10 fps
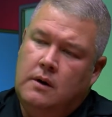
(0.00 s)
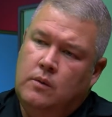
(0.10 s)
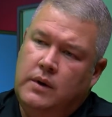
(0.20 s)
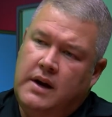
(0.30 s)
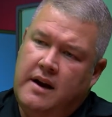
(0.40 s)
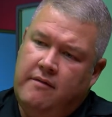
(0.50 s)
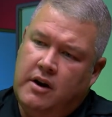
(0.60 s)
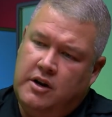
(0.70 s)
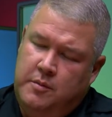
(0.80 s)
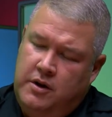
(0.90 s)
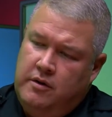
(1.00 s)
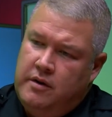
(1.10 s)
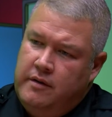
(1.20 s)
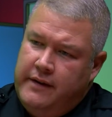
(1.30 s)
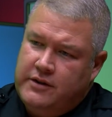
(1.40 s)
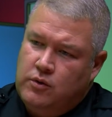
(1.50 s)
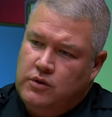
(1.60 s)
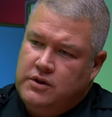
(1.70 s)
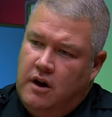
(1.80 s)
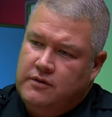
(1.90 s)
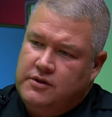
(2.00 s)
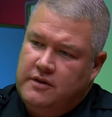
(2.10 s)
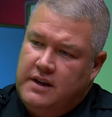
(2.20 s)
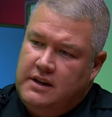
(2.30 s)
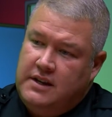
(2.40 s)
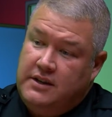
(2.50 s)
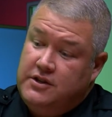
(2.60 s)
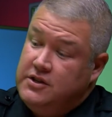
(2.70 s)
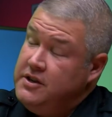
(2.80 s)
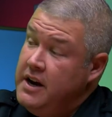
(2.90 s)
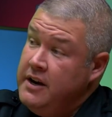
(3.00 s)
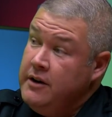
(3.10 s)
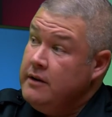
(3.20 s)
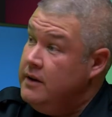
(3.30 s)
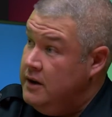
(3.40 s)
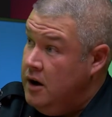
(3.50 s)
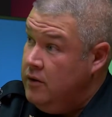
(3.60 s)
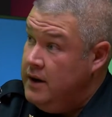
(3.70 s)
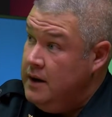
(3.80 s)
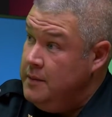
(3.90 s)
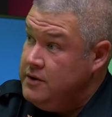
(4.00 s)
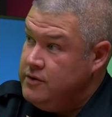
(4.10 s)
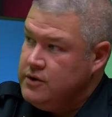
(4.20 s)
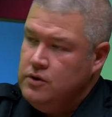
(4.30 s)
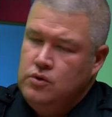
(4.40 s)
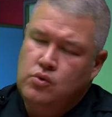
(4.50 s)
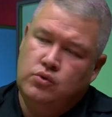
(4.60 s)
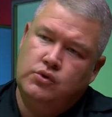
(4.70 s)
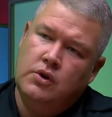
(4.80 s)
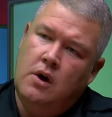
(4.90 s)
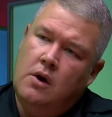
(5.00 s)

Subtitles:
We have our community resource officer that teaches DARE in all the elementary schools.